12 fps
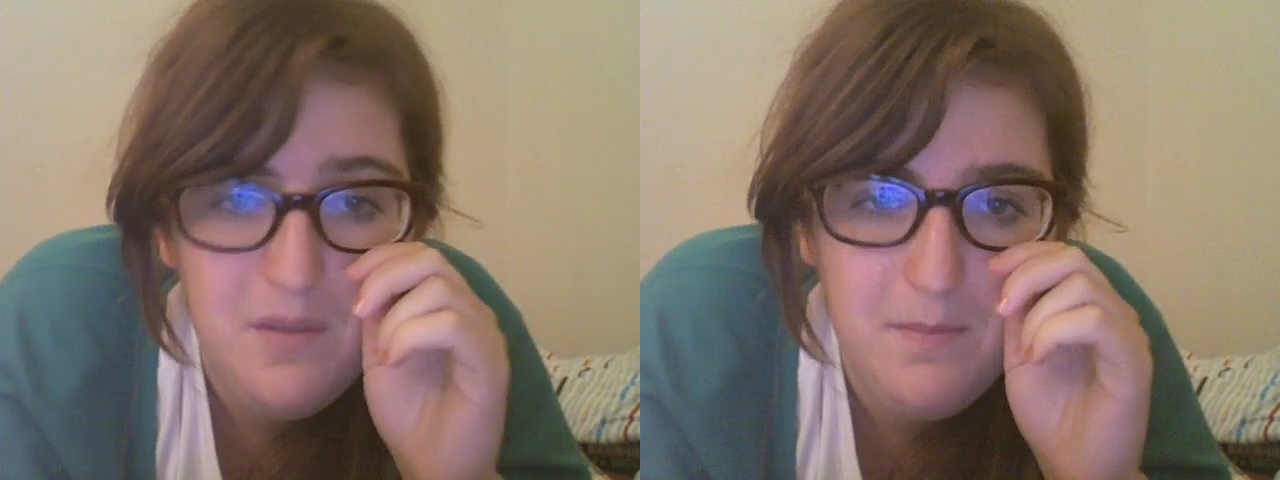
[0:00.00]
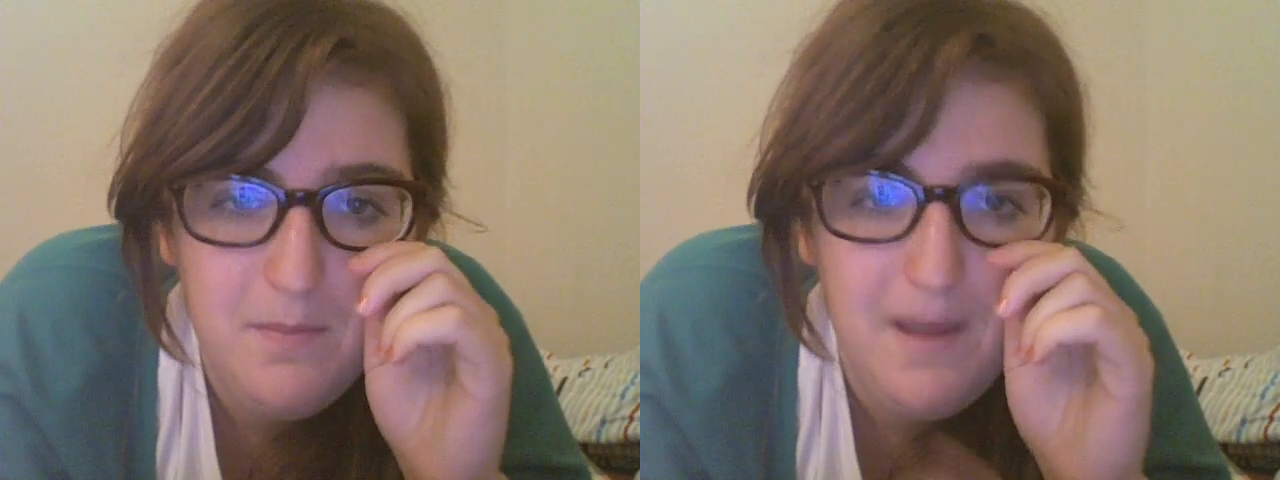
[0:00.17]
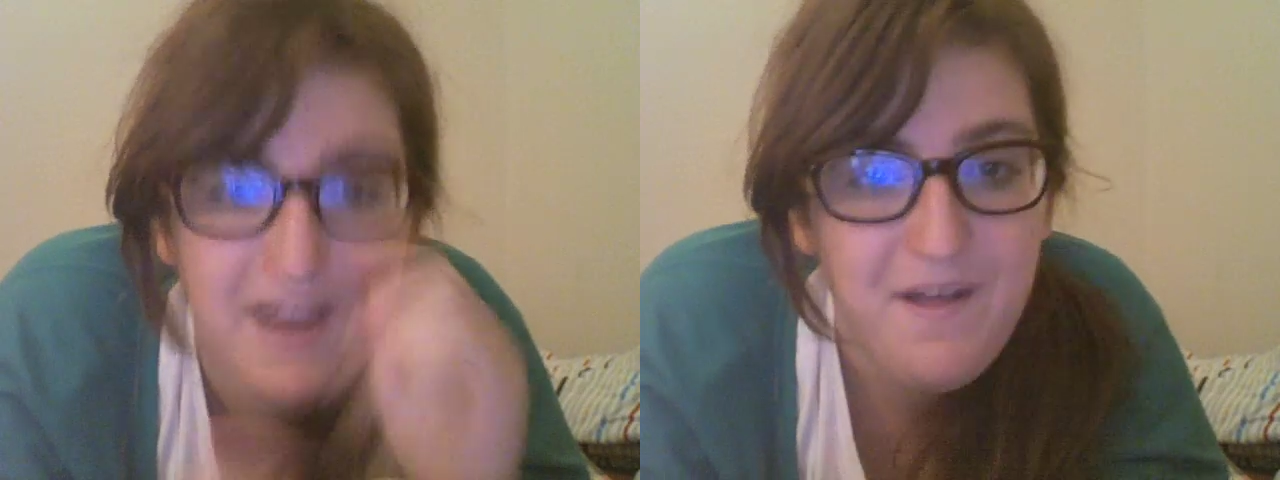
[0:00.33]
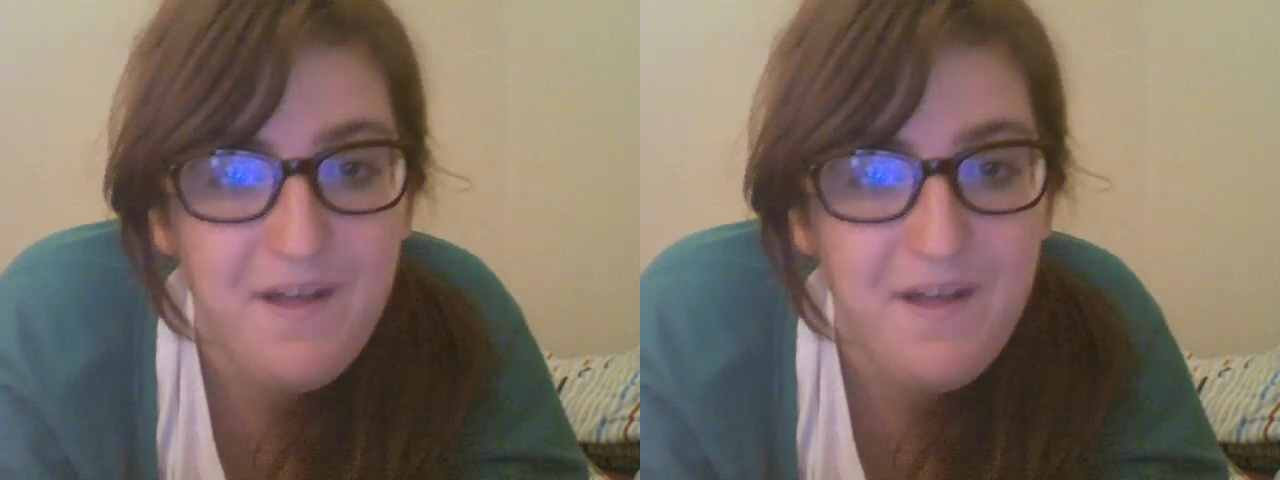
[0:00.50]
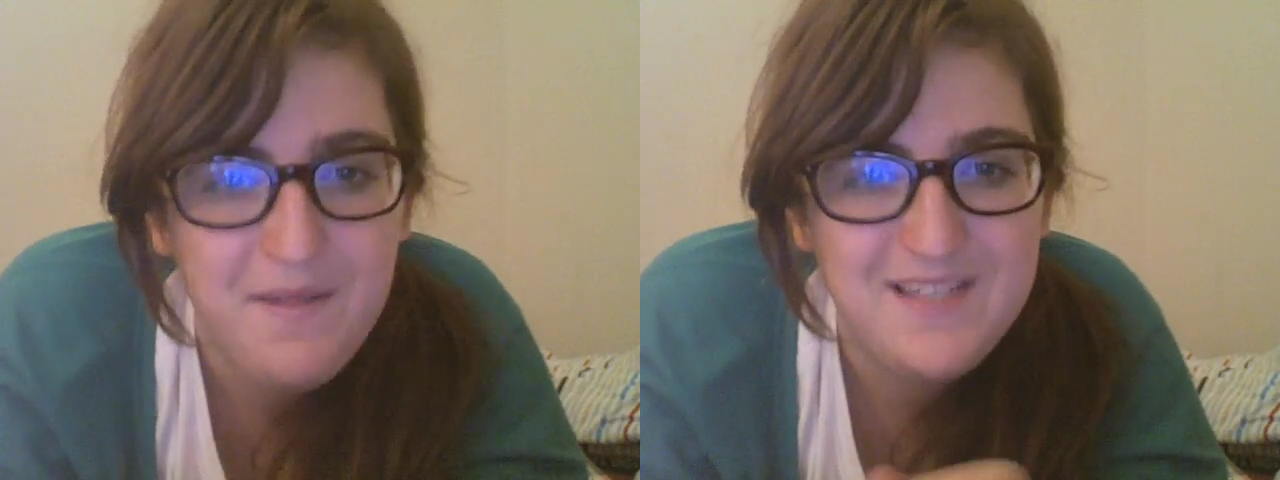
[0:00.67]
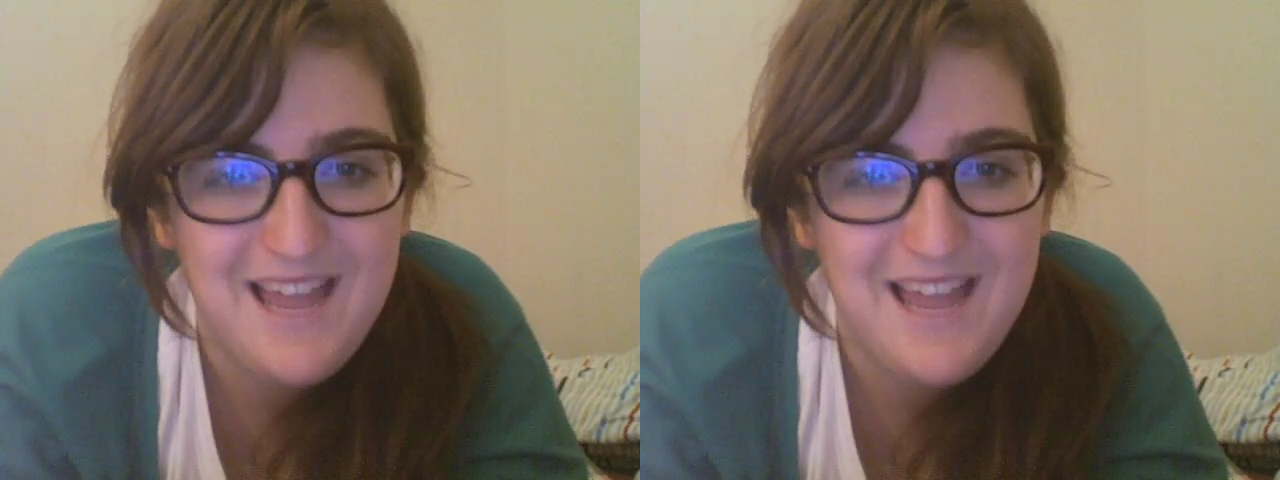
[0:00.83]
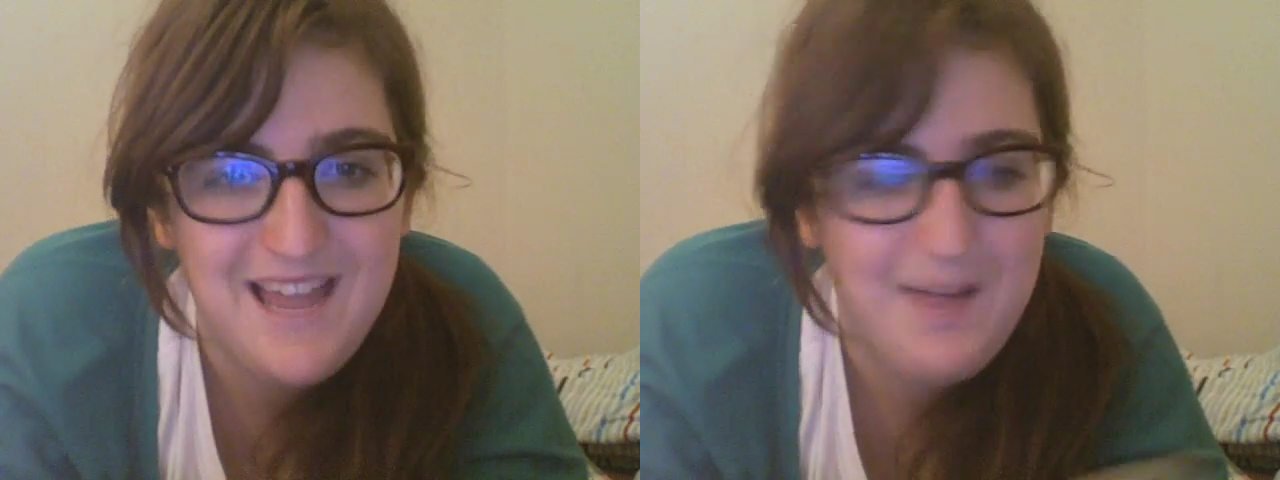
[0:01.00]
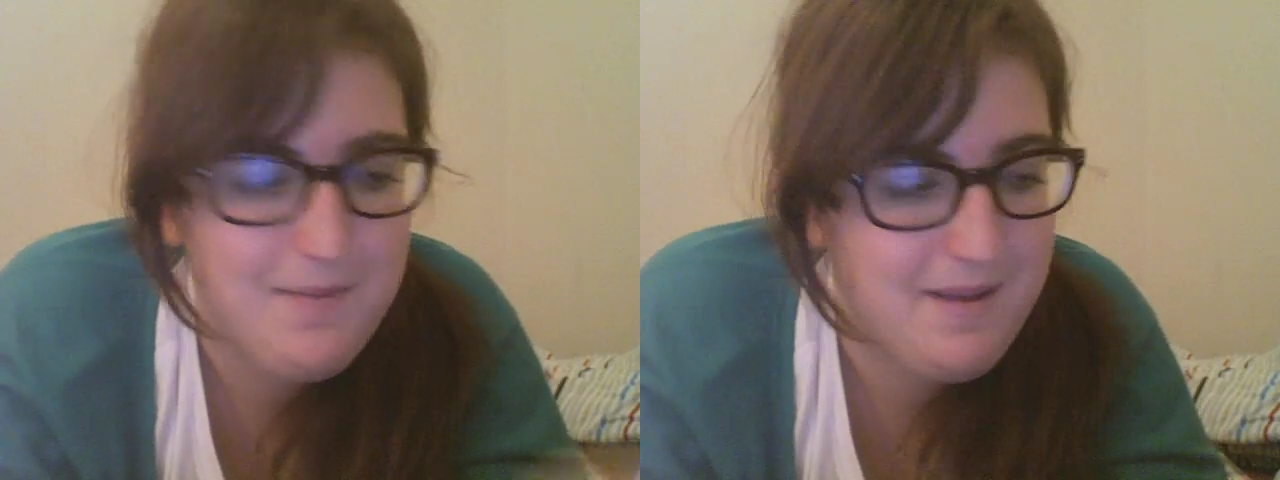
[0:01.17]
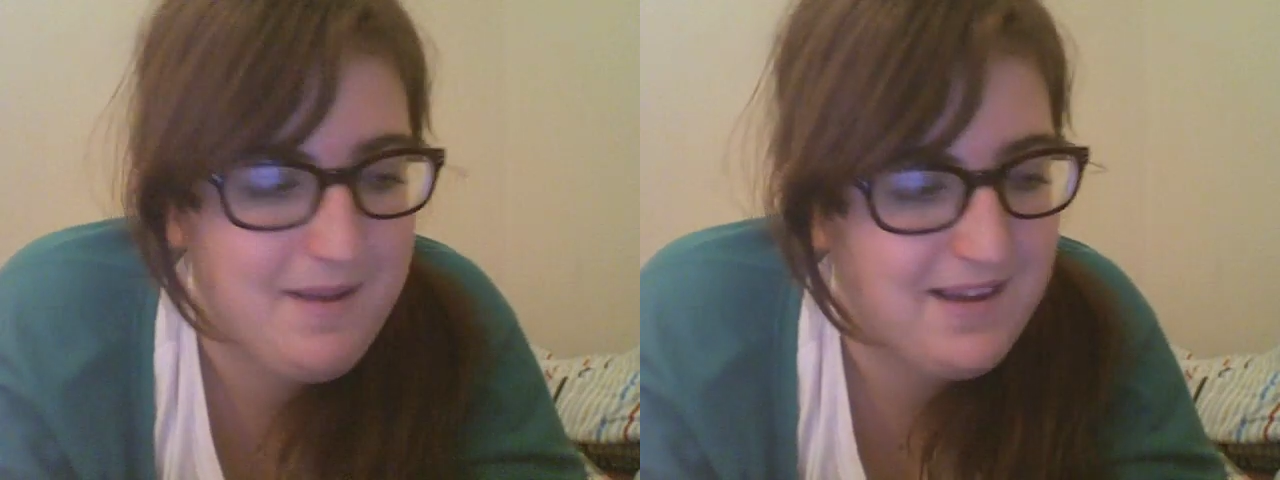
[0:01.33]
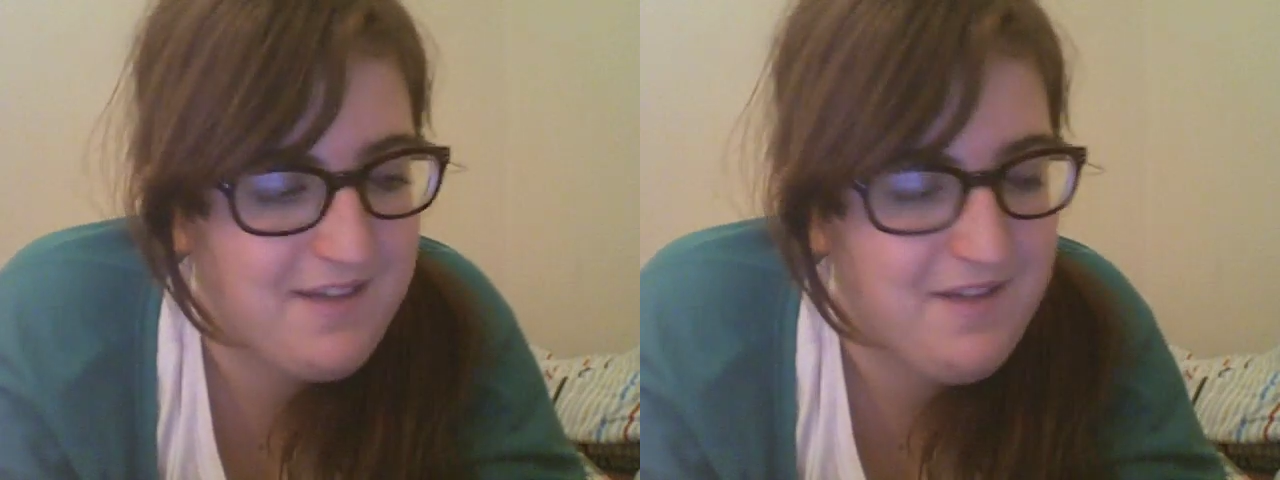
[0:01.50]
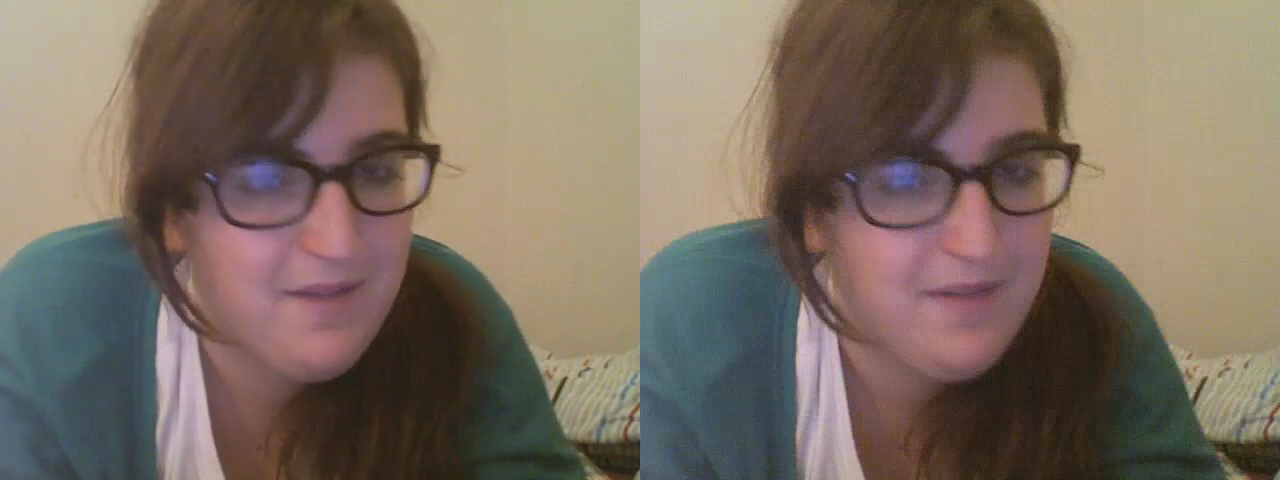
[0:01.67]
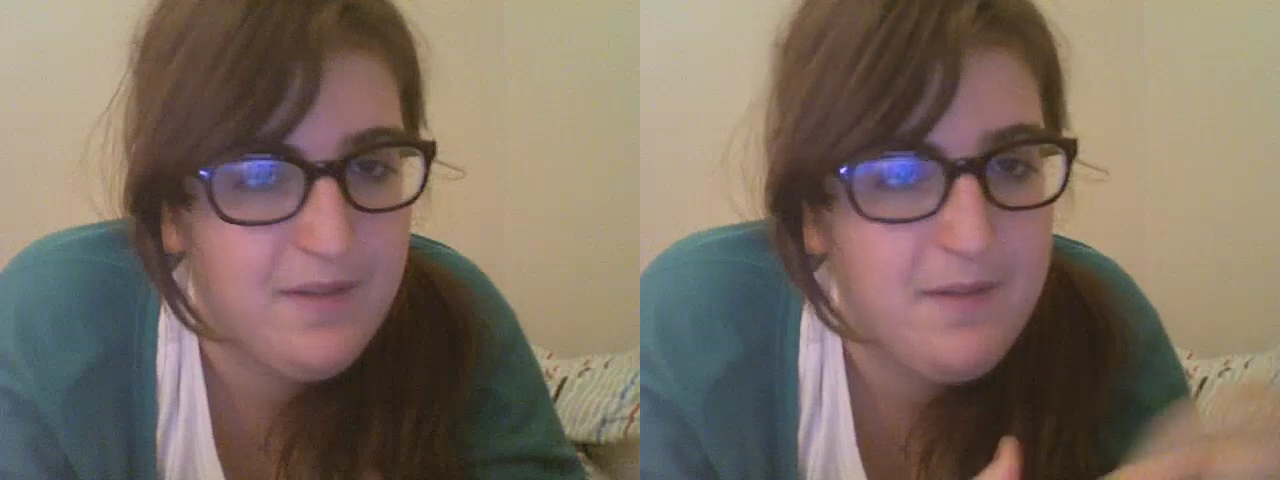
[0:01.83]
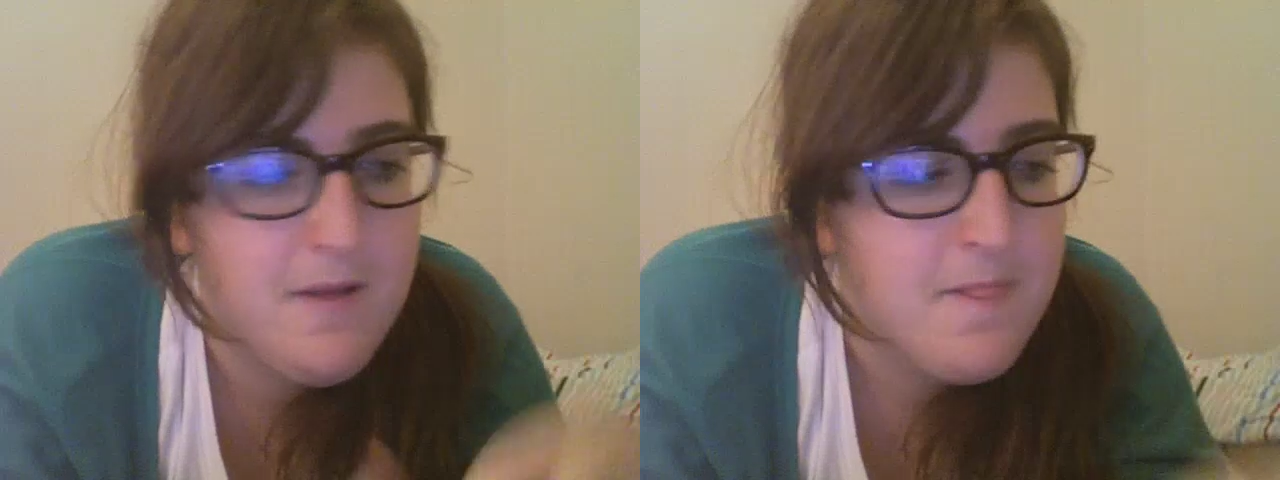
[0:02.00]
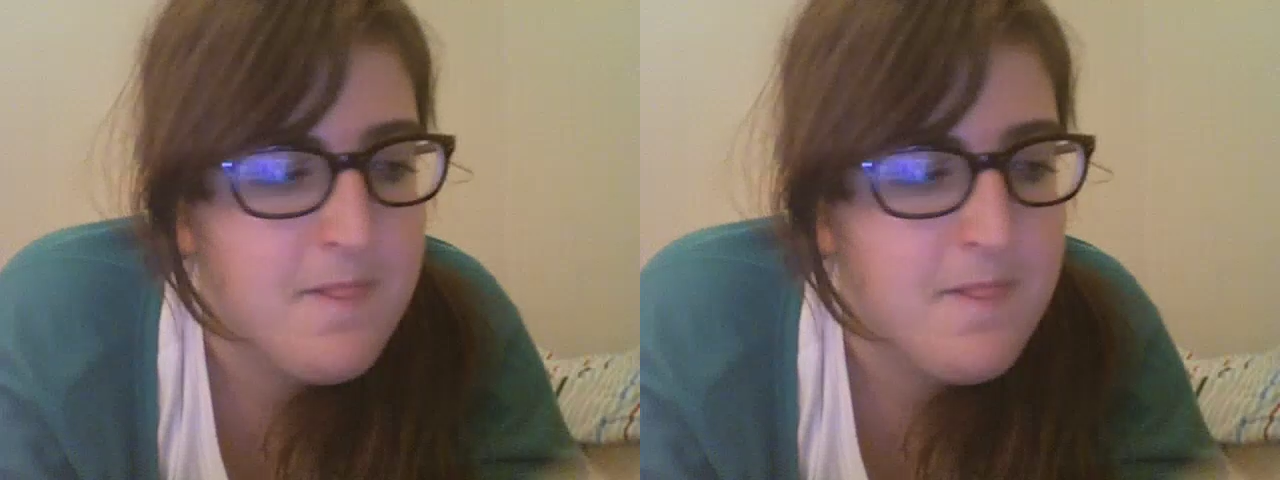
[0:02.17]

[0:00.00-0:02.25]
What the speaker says: But I found them today. I went back and I found them.